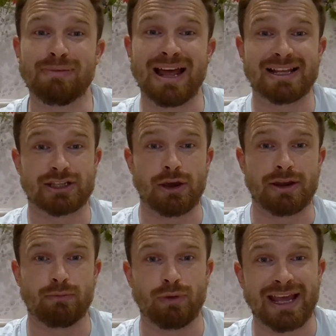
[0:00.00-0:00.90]
players
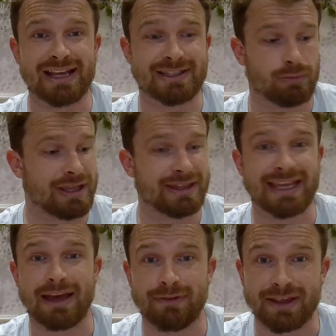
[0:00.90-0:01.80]
going, we're here to win
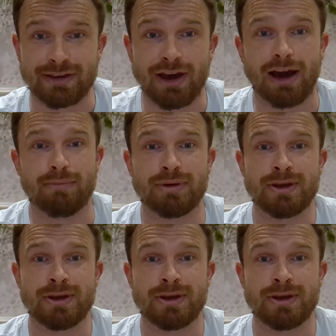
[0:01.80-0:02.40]
the FA Cup.